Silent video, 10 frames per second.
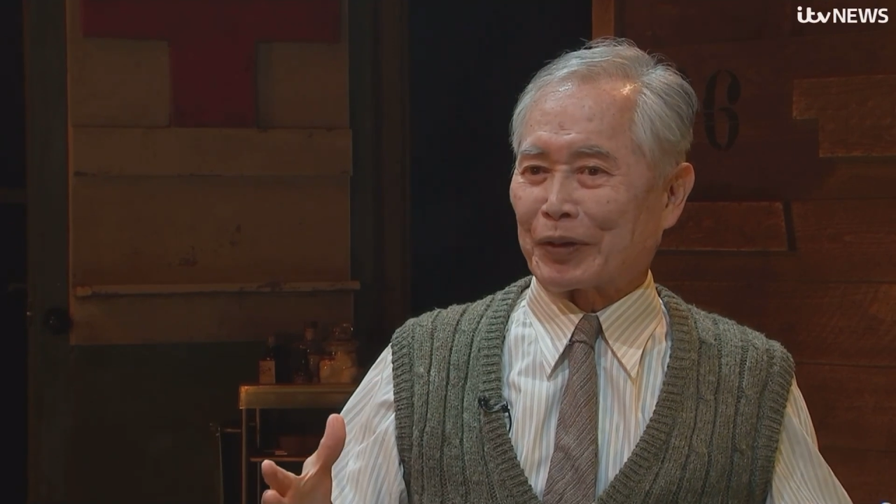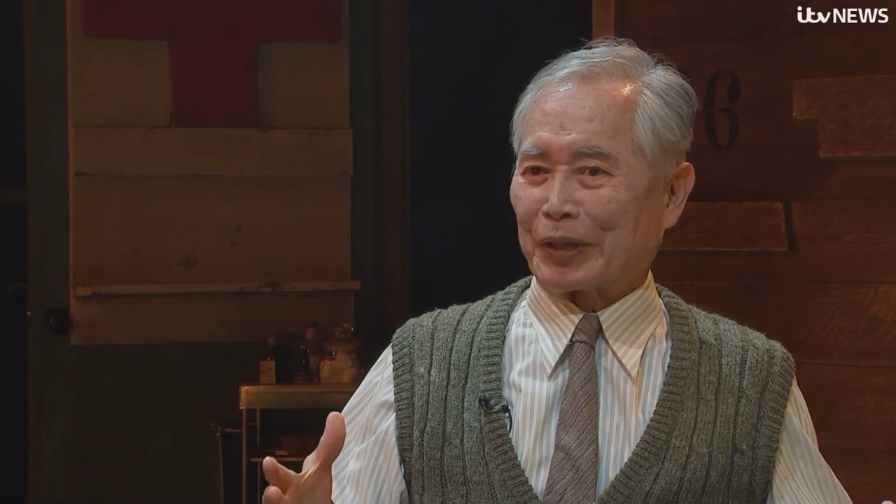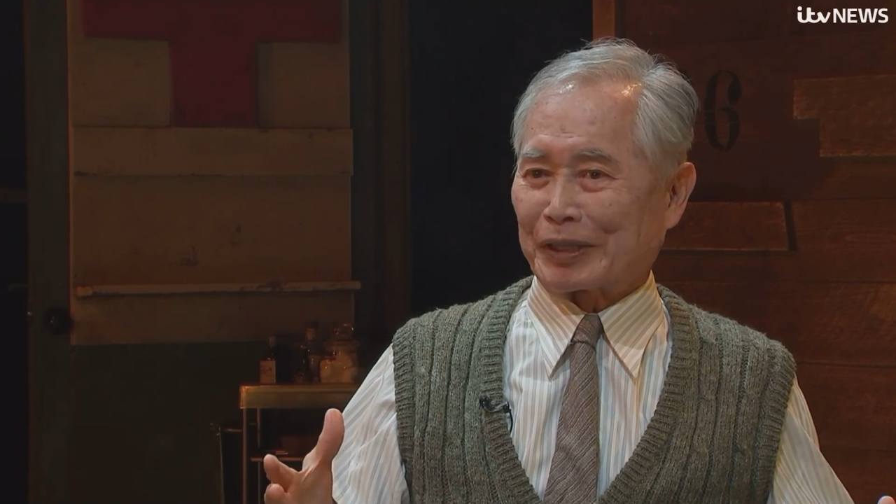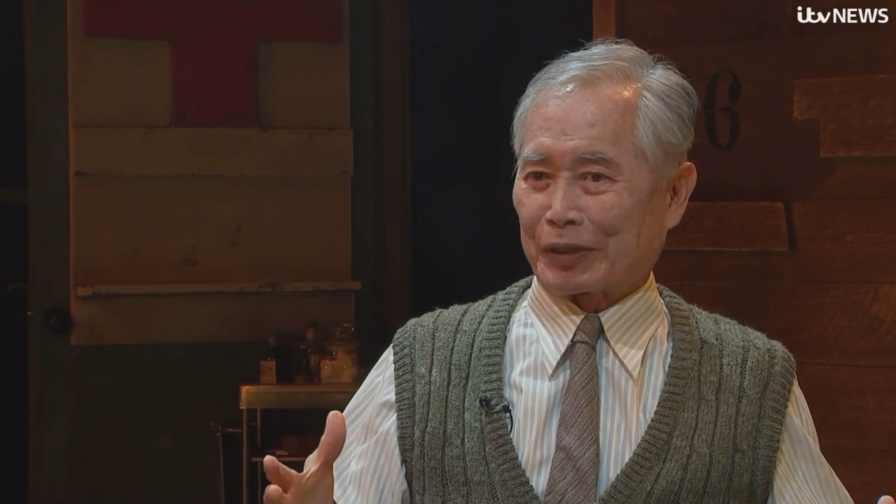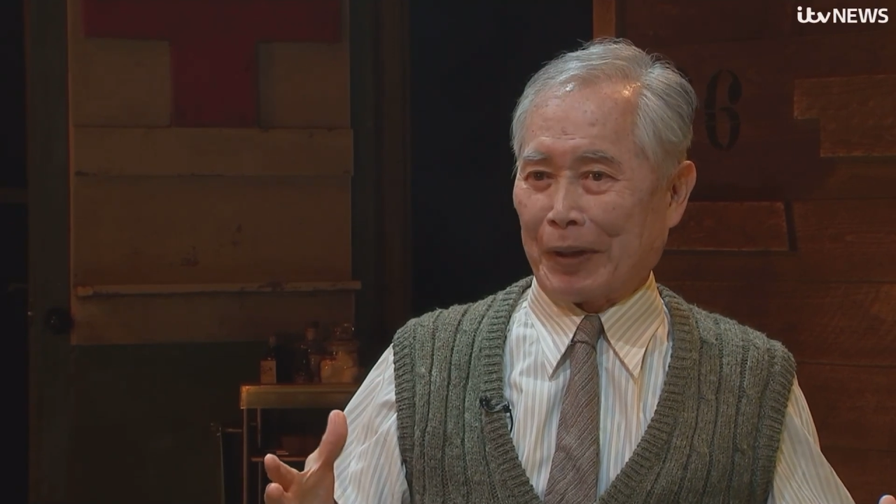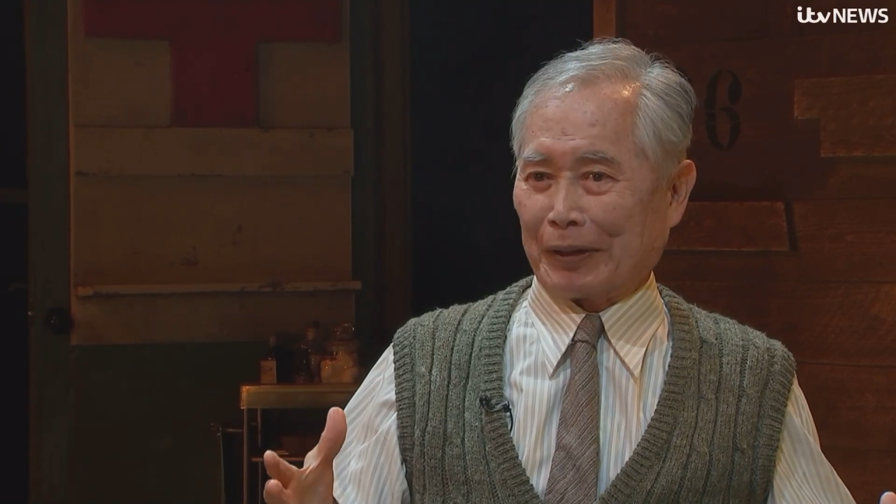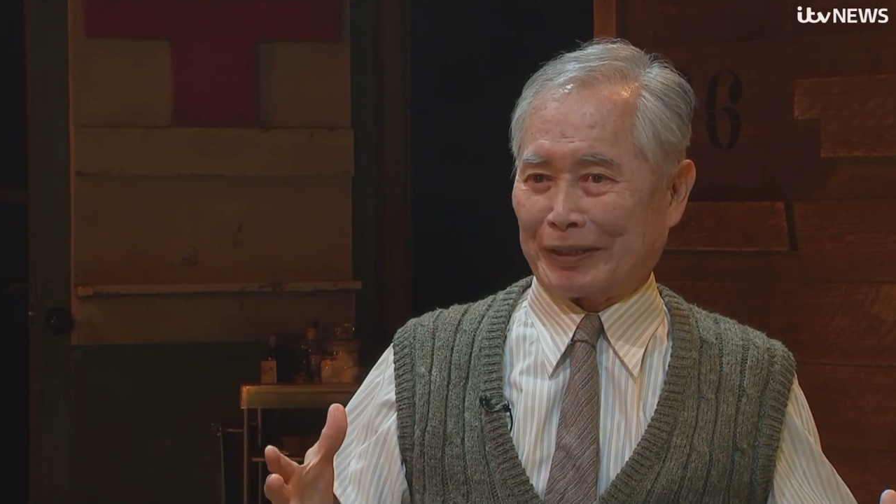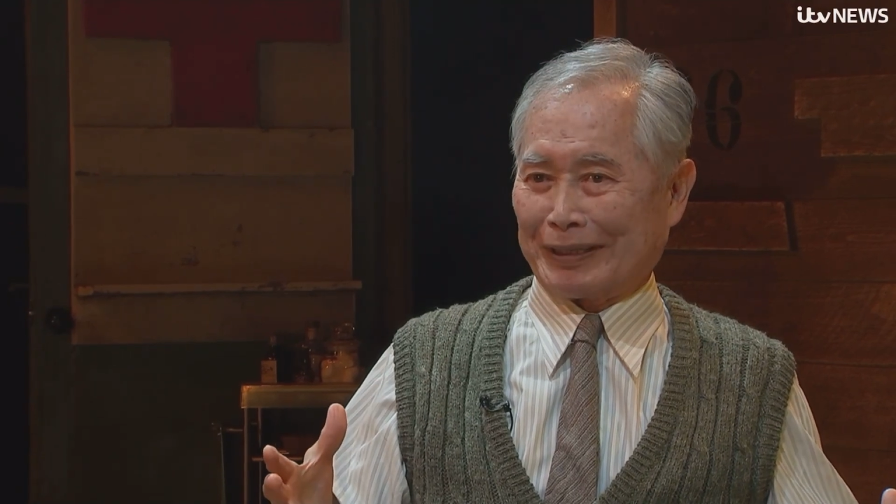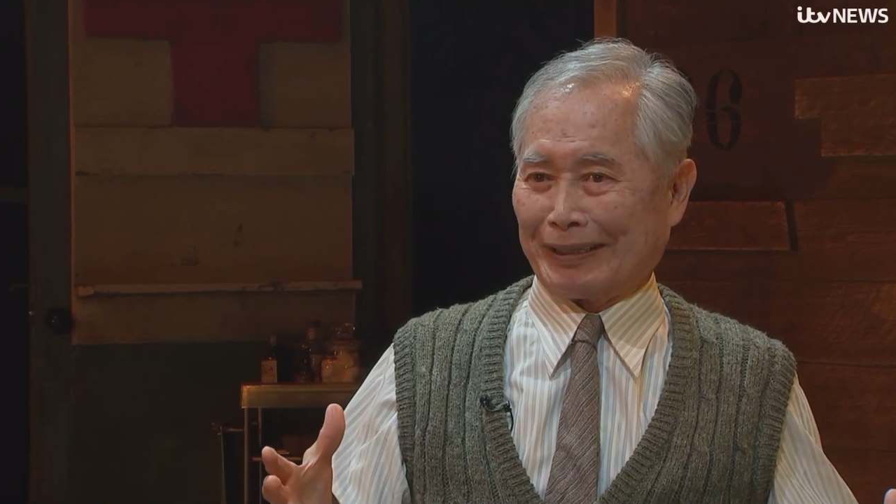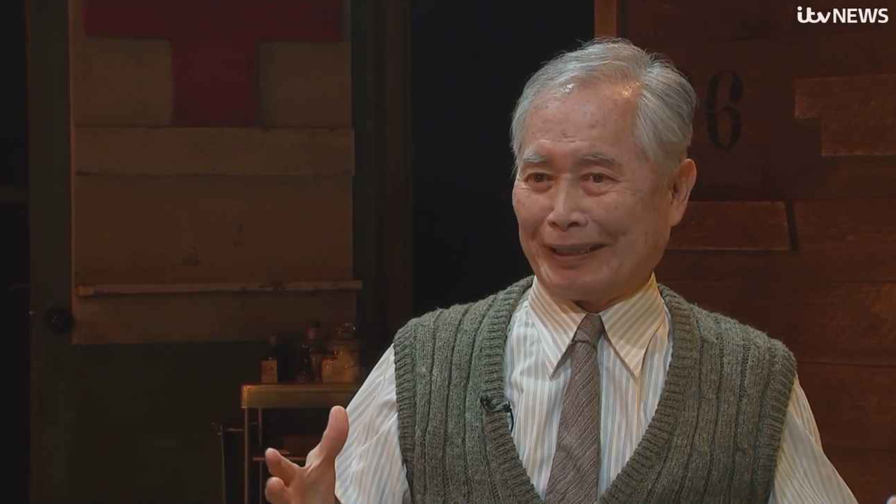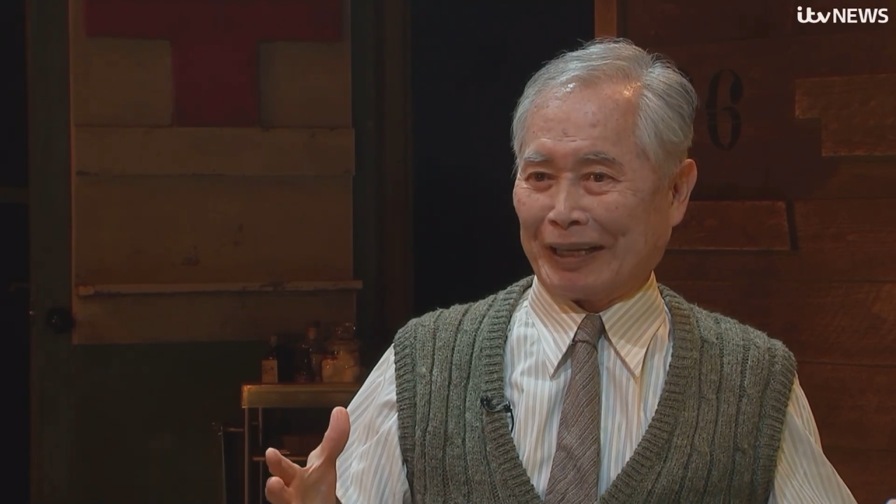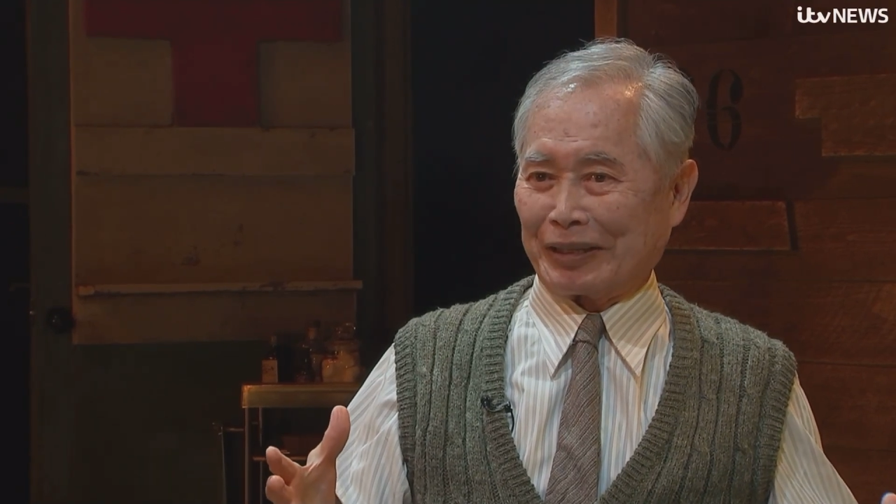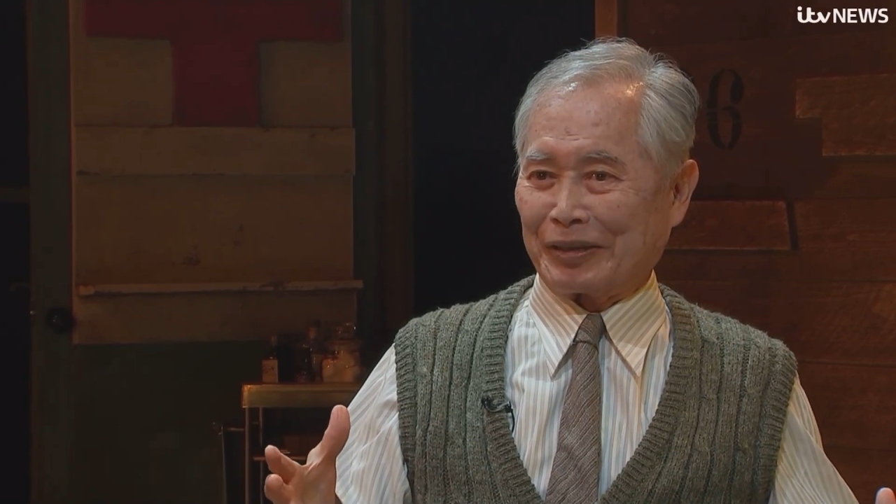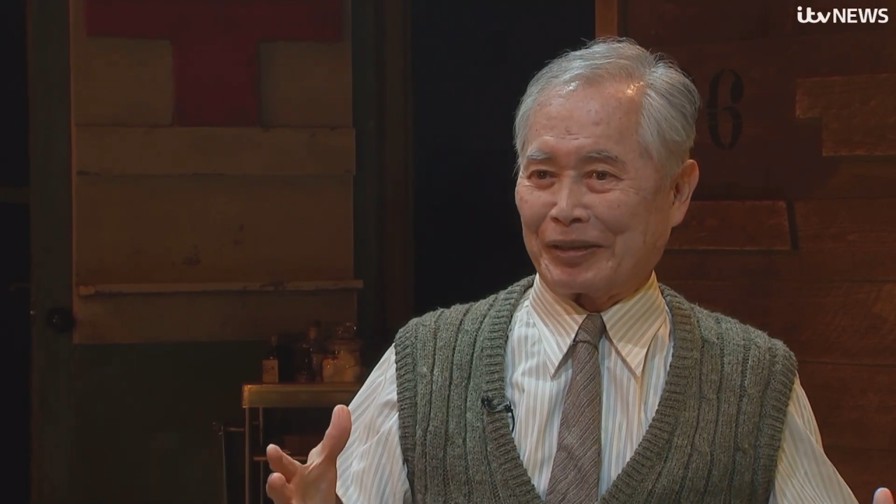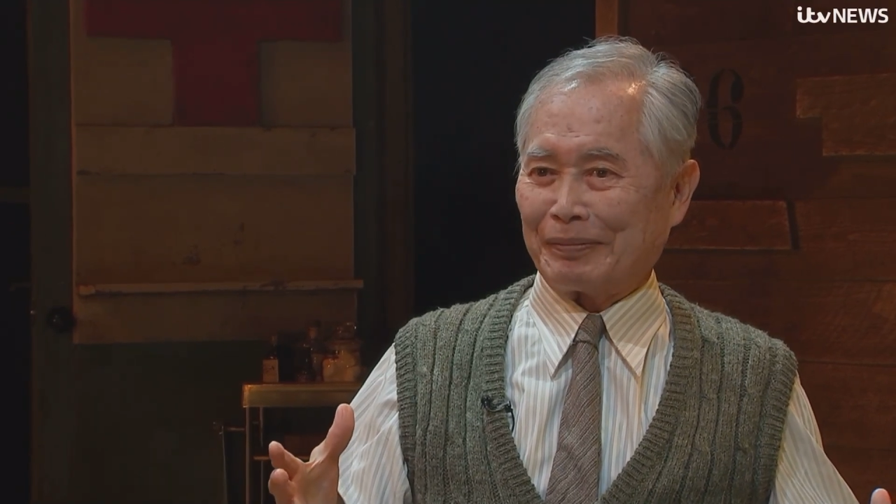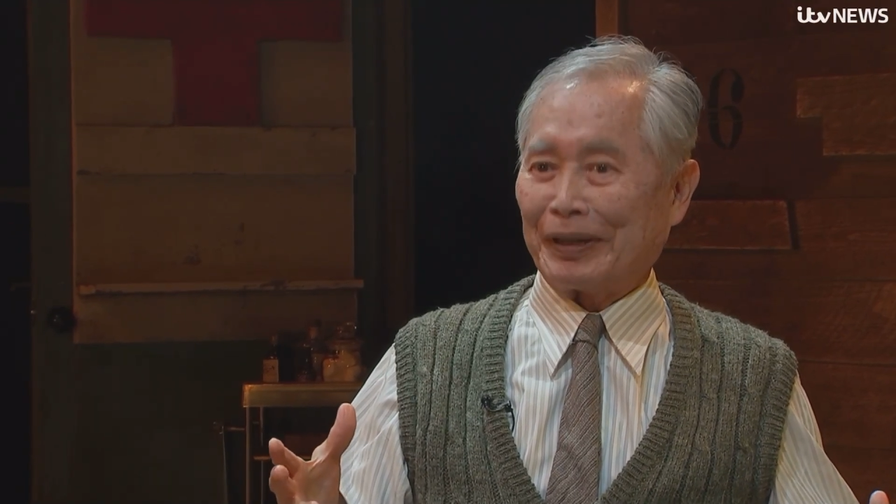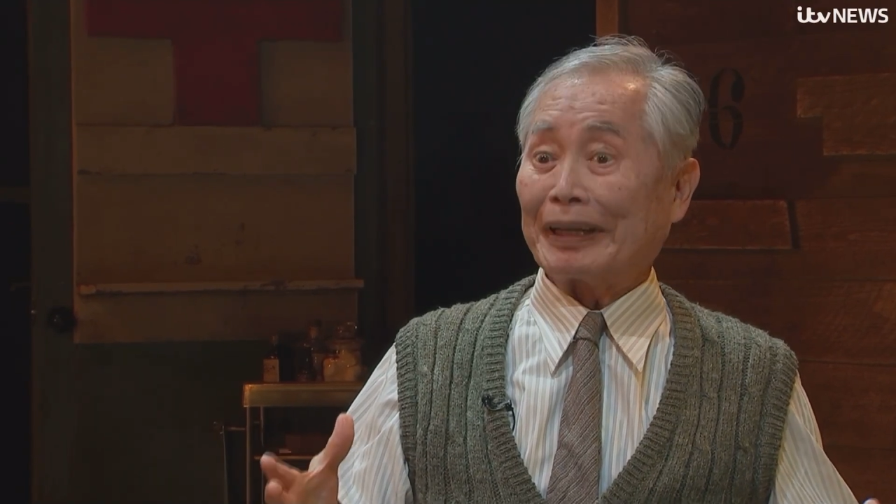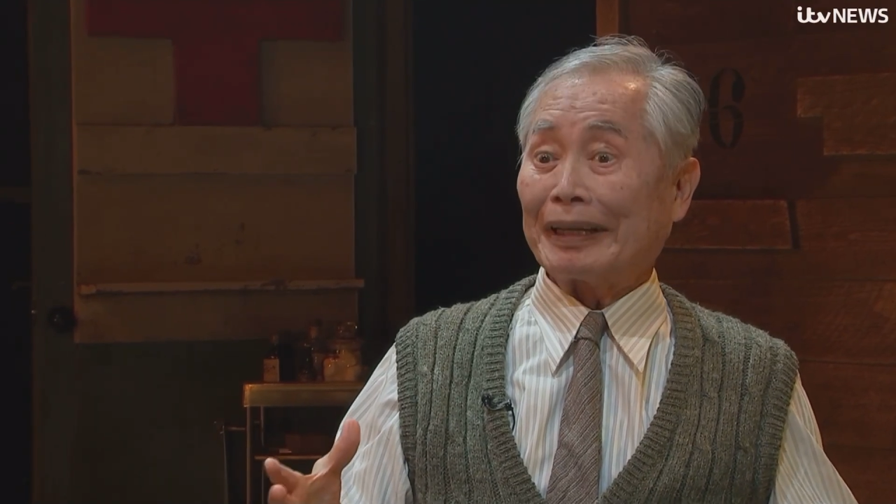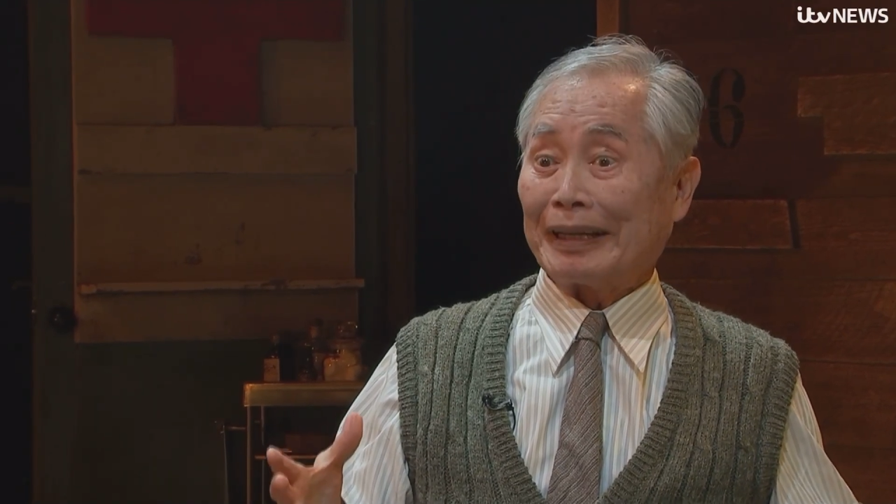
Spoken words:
things about London, but